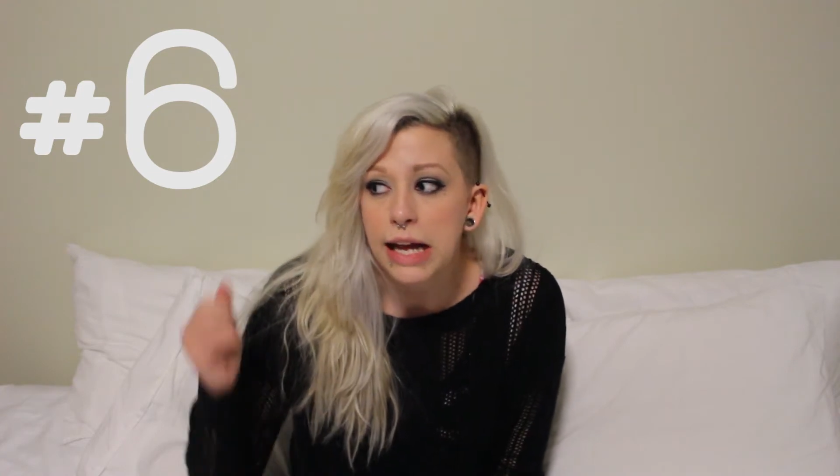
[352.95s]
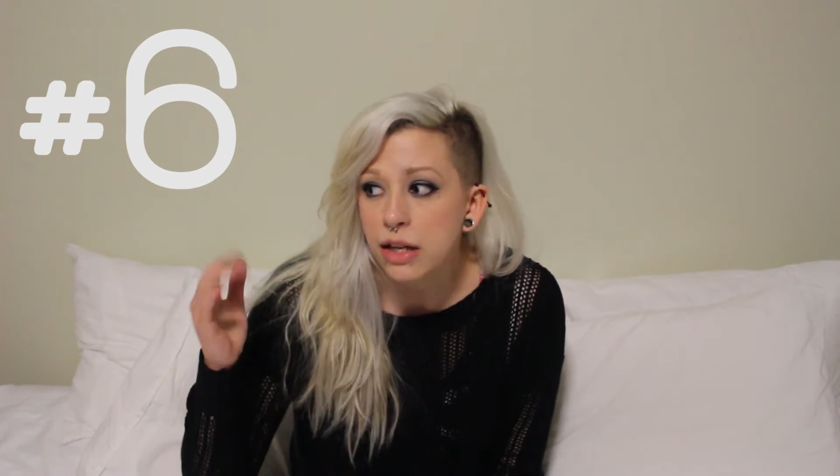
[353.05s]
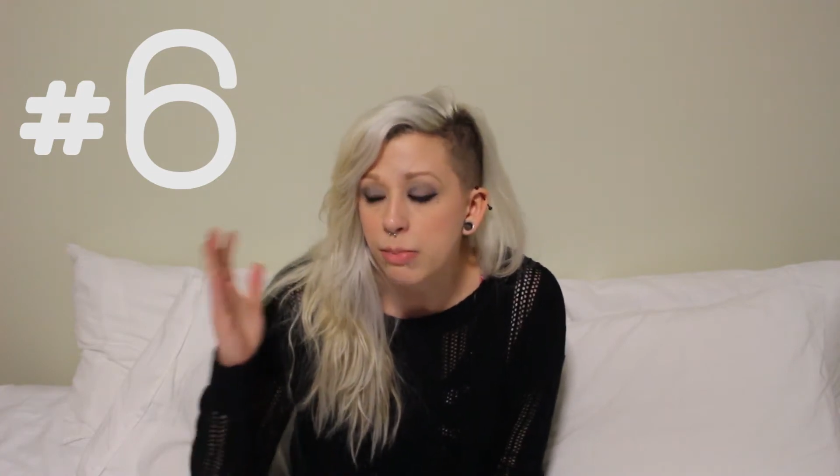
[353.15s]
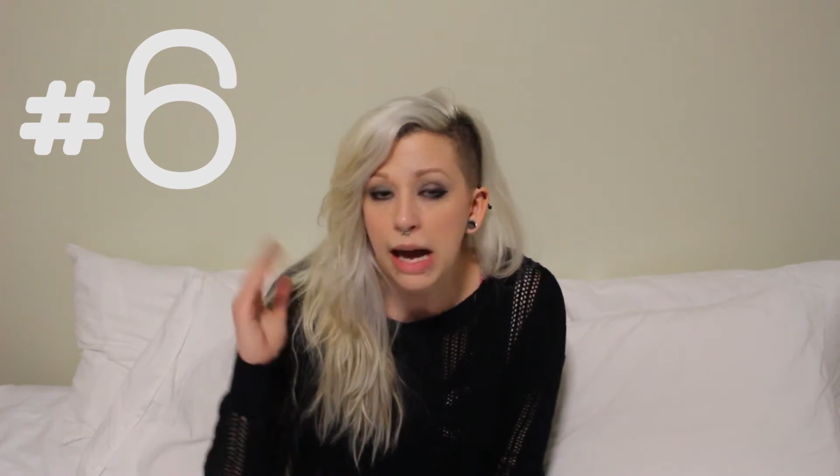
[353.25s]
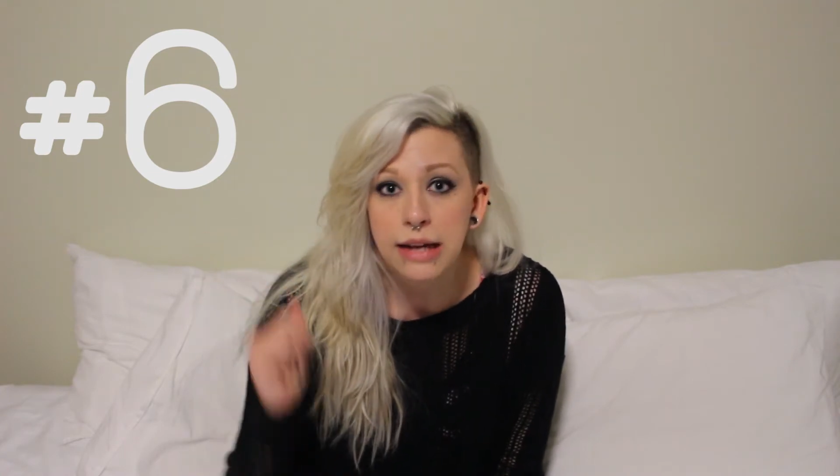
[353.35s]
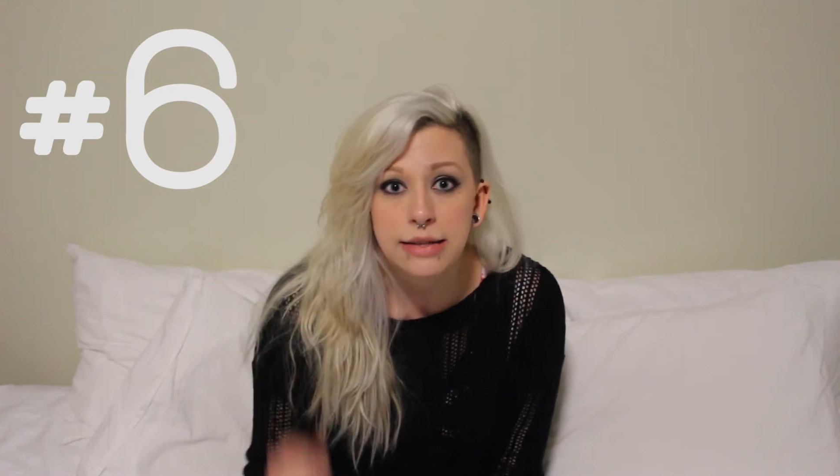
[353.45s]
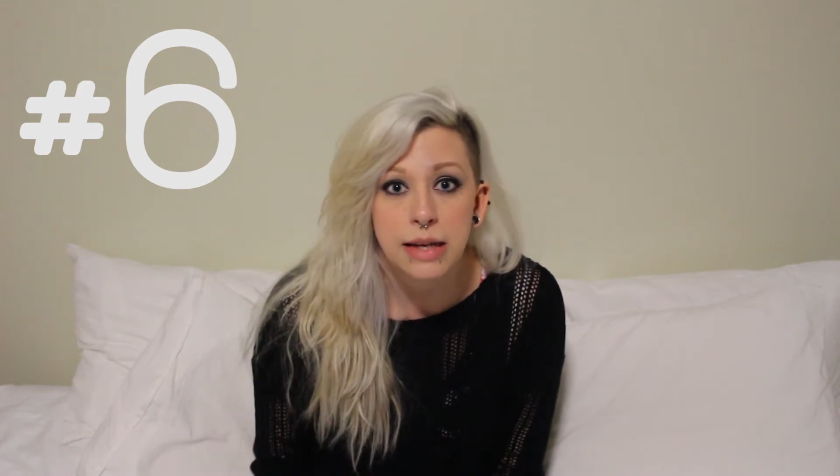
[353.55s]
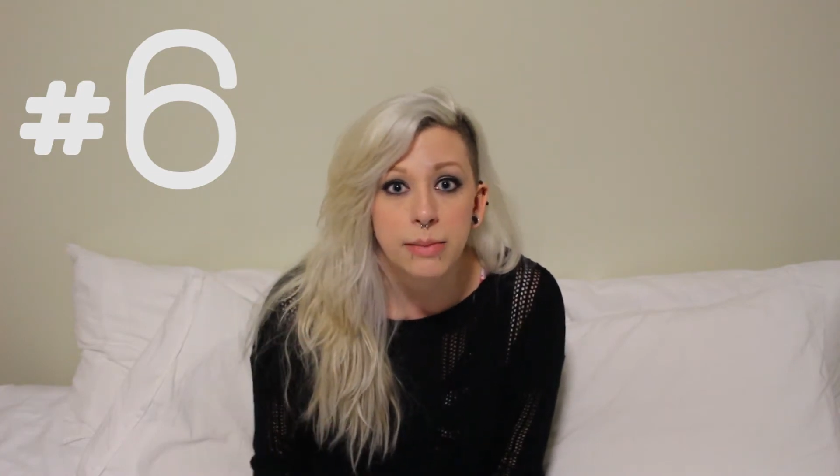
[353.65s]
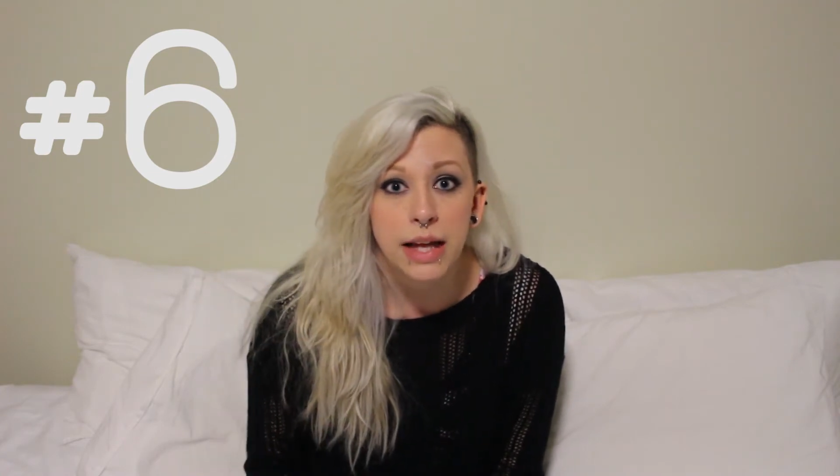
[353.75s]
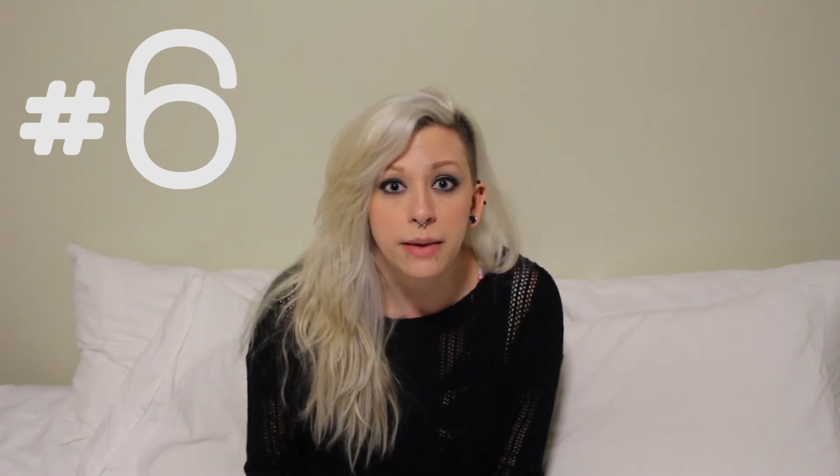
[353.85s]
and you buy
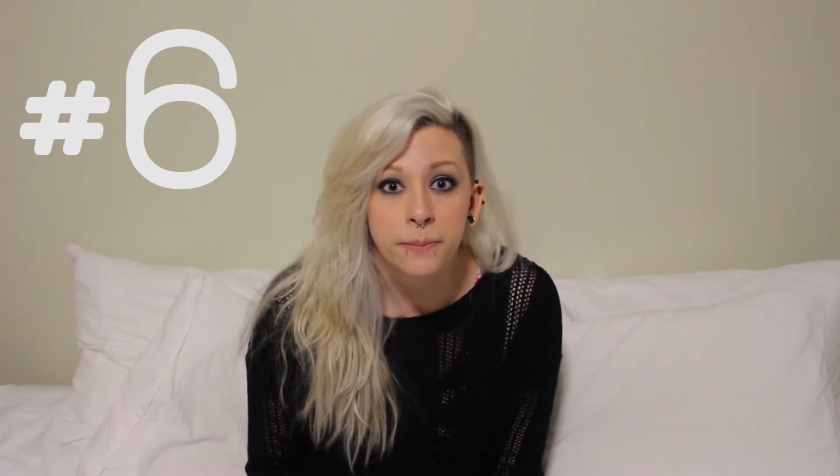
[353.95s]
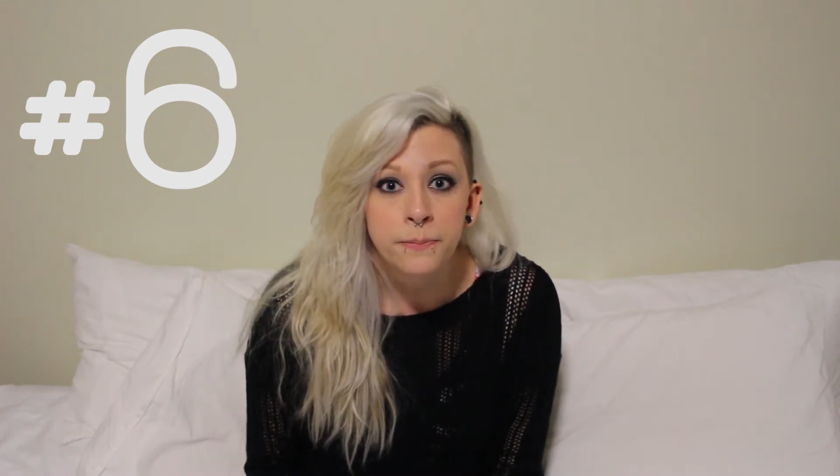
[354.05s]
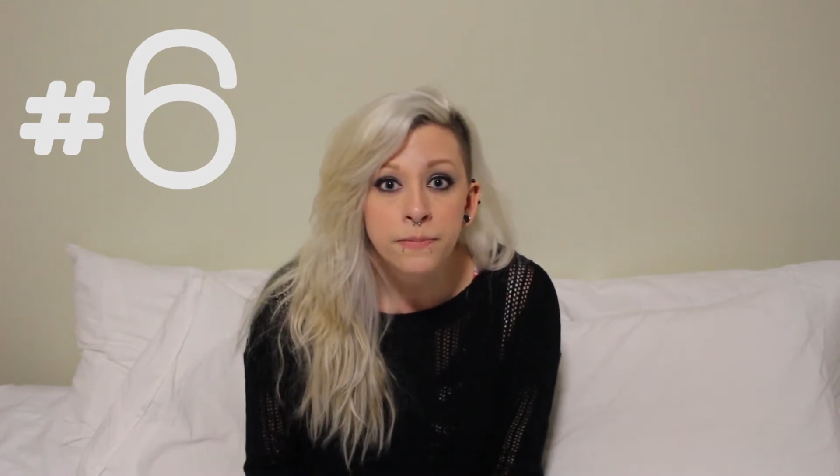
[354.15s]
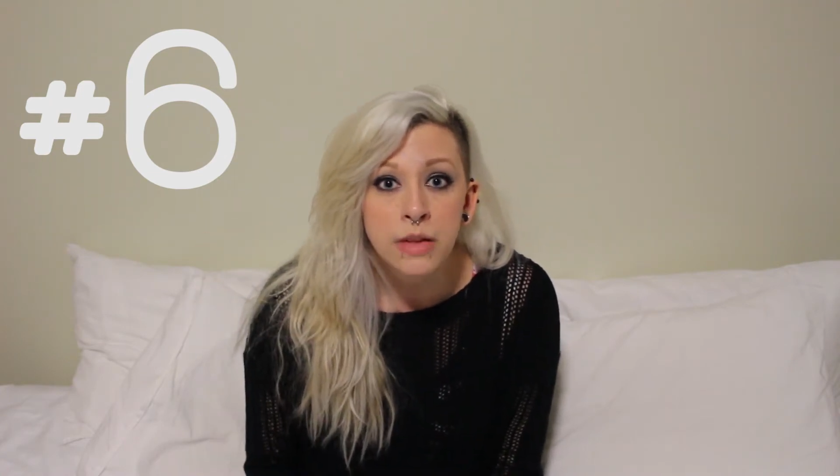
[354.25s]
something,